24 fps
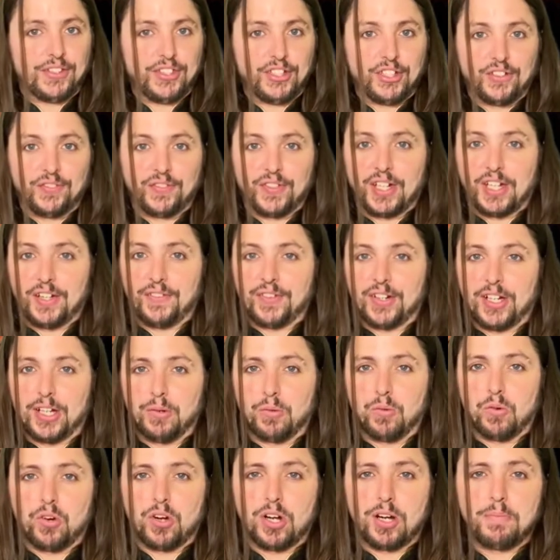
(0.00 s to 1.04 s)
you're very, very
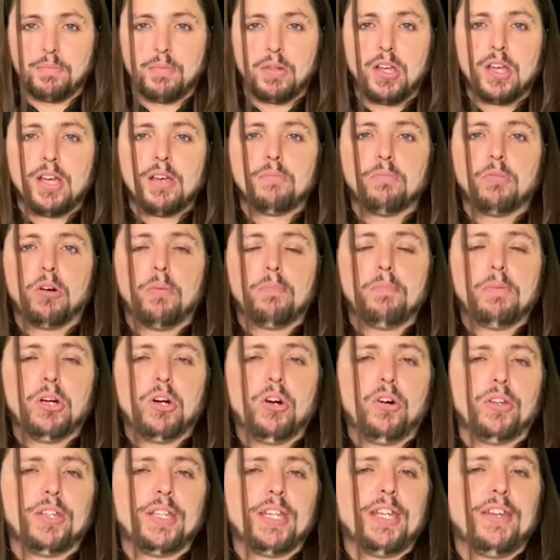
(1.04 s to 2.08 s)
warm.
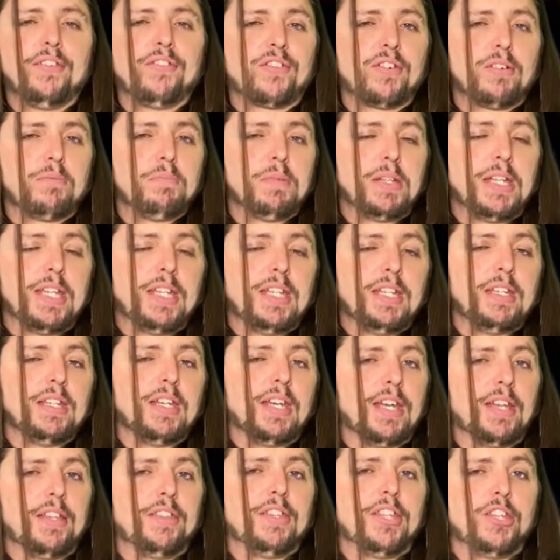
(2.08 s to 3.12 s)
Mobility for me
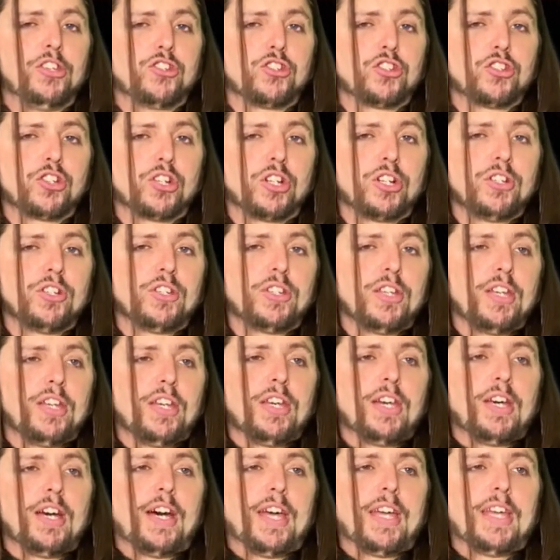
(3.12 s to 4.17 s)
in this shirt,
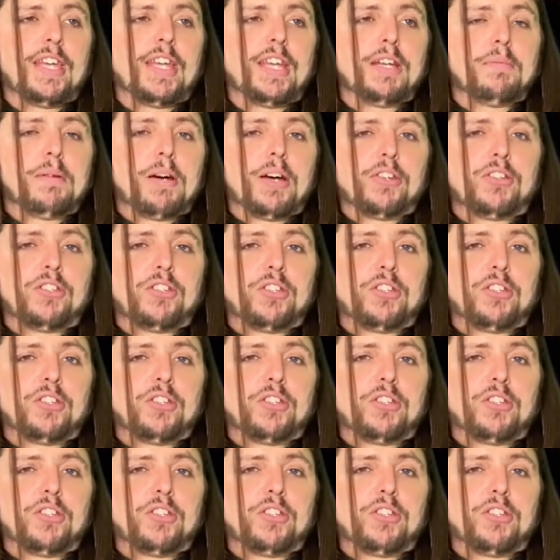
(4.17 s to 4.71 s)
I can get about to